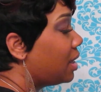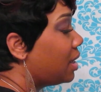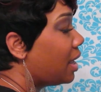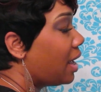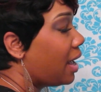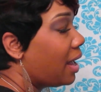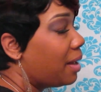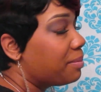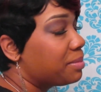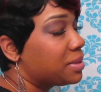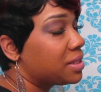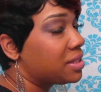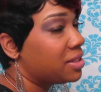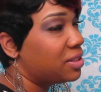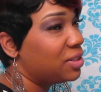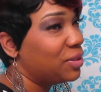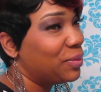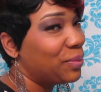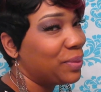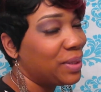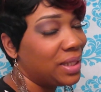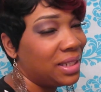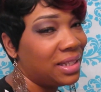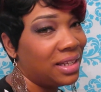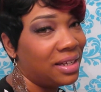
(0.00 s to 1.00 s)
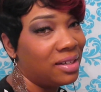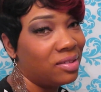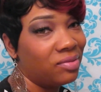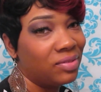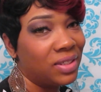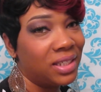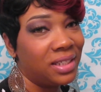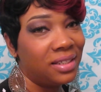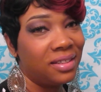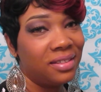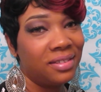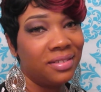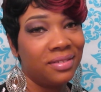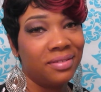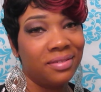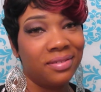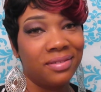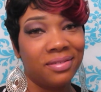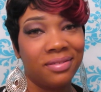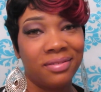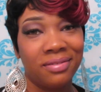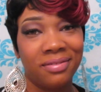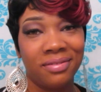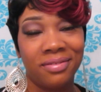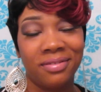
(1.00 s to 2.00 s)
Absolutely love it.
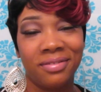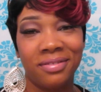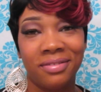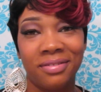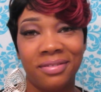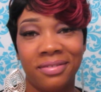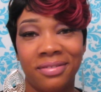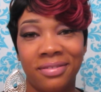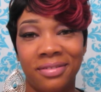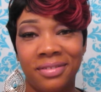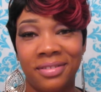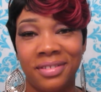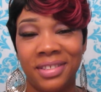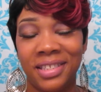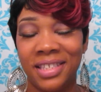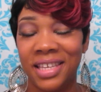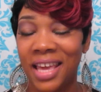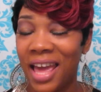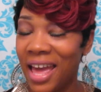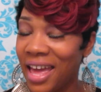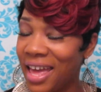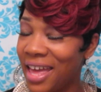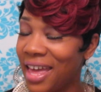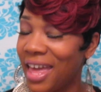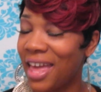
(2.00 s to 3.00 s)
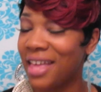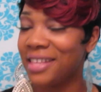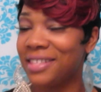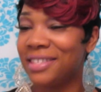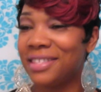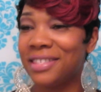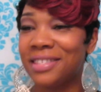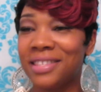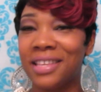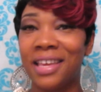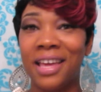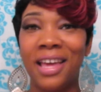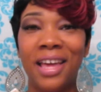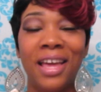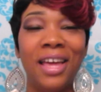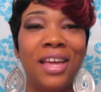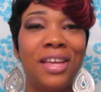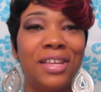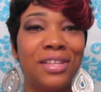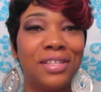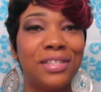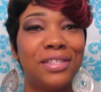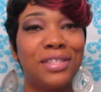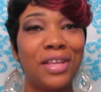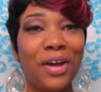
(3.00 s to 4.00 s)
Yes.
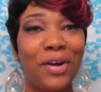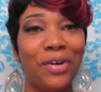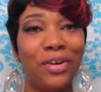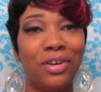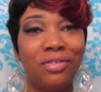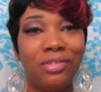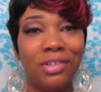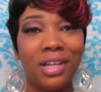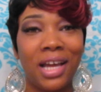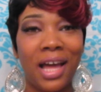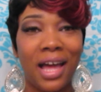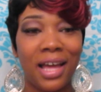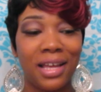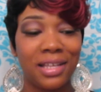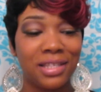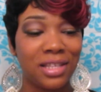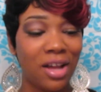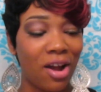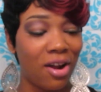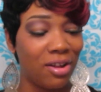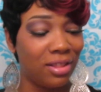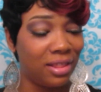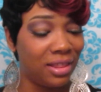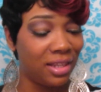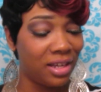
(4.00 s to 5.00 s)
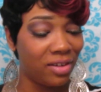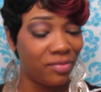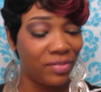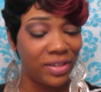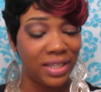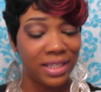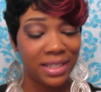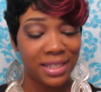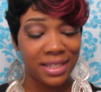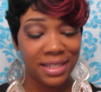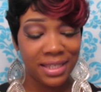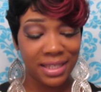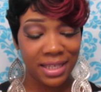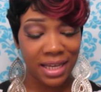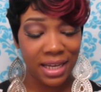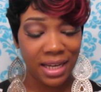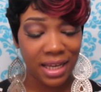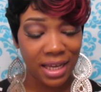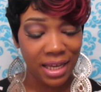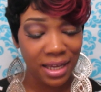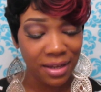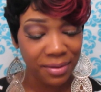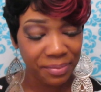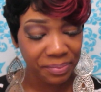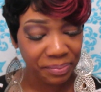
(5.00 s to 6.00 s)
So you guys are loving
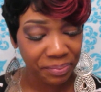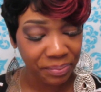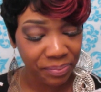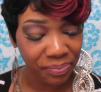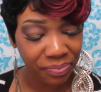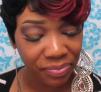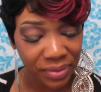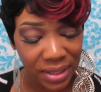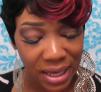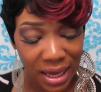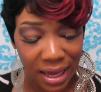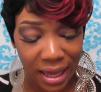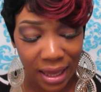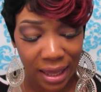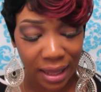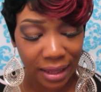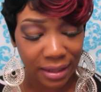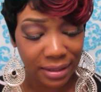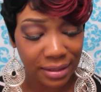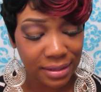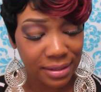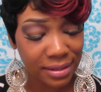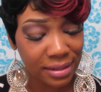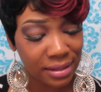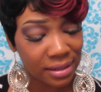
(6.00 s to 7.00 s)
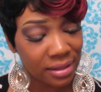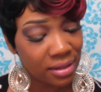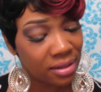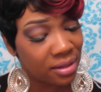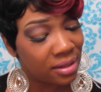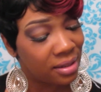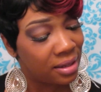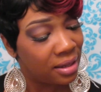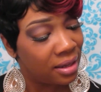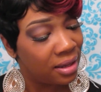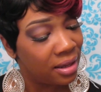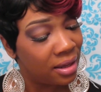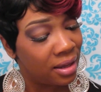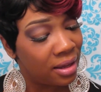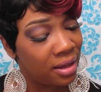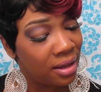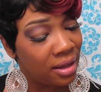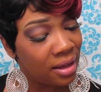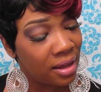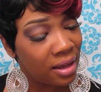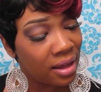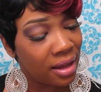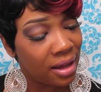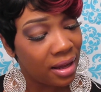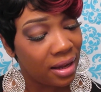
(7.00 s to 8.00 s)
City and
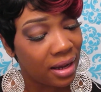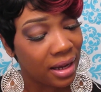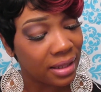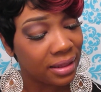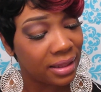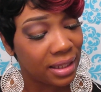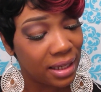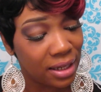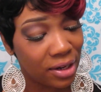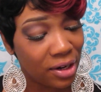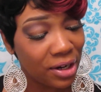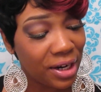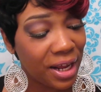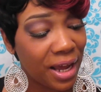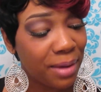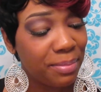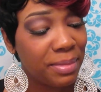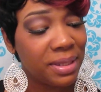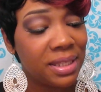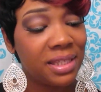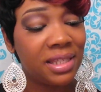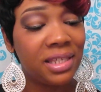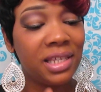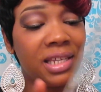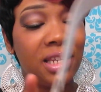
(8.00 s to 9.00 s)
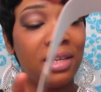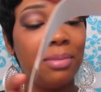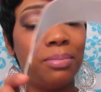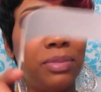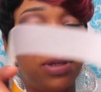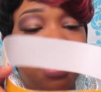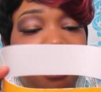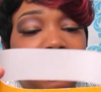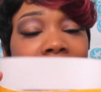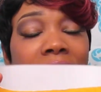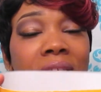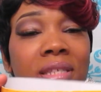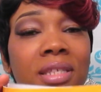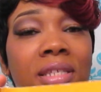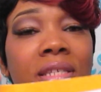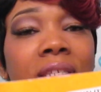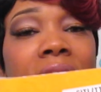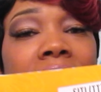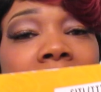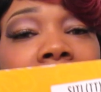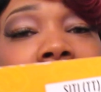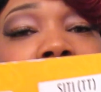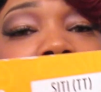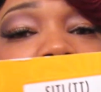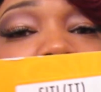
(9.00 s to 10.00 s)
I think her name is City, but this
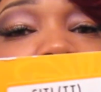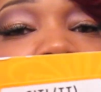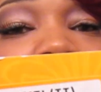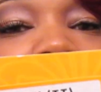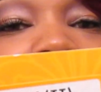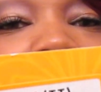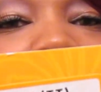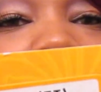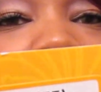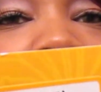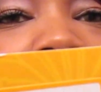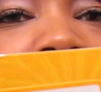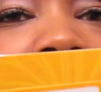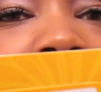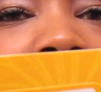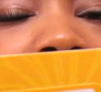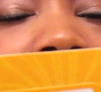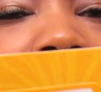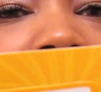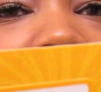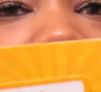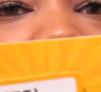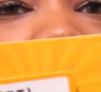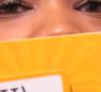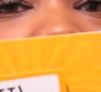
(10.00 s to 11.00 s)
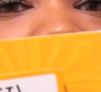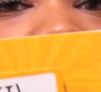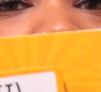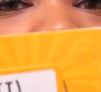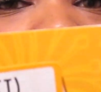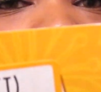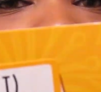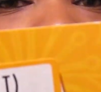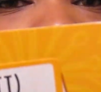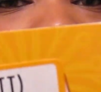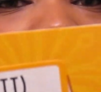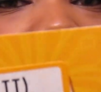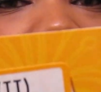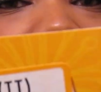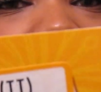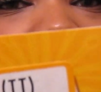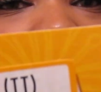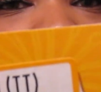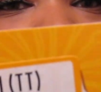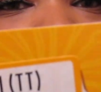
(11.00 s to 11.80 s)
is how her